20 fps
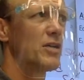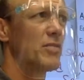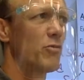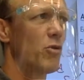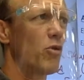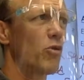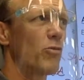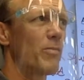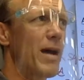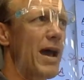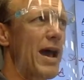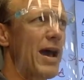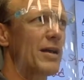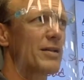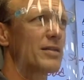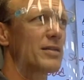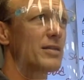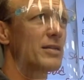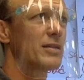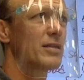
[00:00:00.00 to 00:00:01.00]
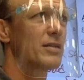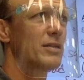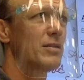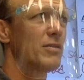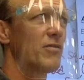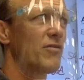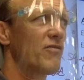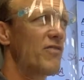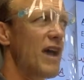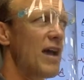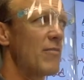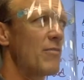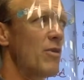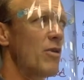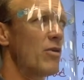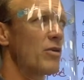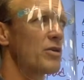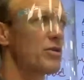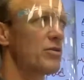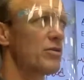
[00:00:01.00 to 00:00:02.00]
The molar mass. Fat
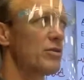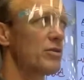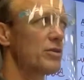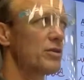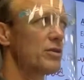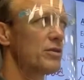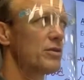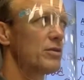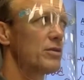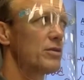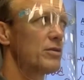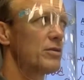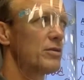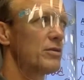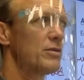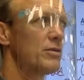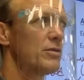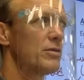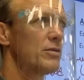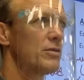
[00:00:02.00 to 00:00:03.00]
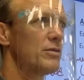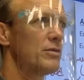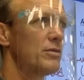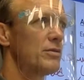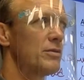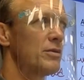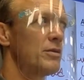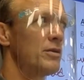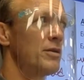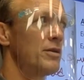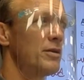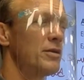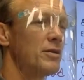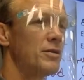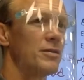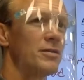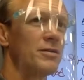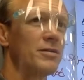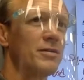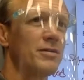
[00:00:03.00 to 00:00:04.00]
molecules
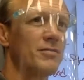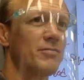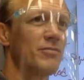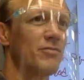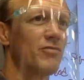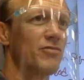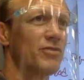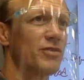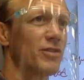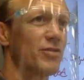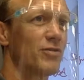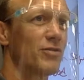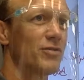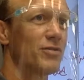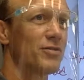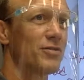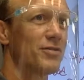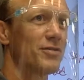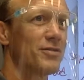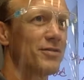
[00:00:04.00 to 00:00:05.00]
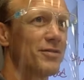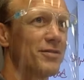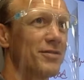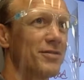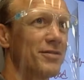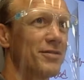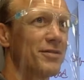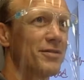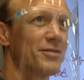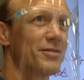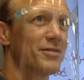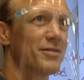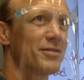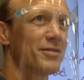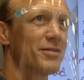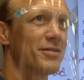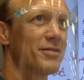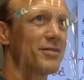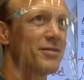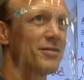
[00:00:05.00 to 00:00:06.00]
move slower.
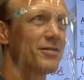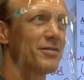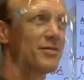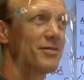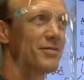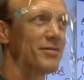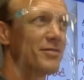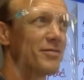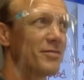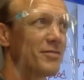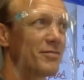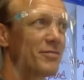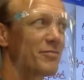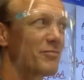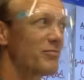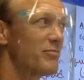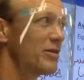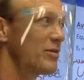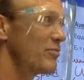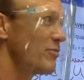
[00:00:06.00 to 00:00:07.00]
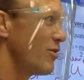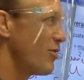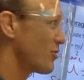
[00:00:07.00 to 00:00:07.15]
Okay. Big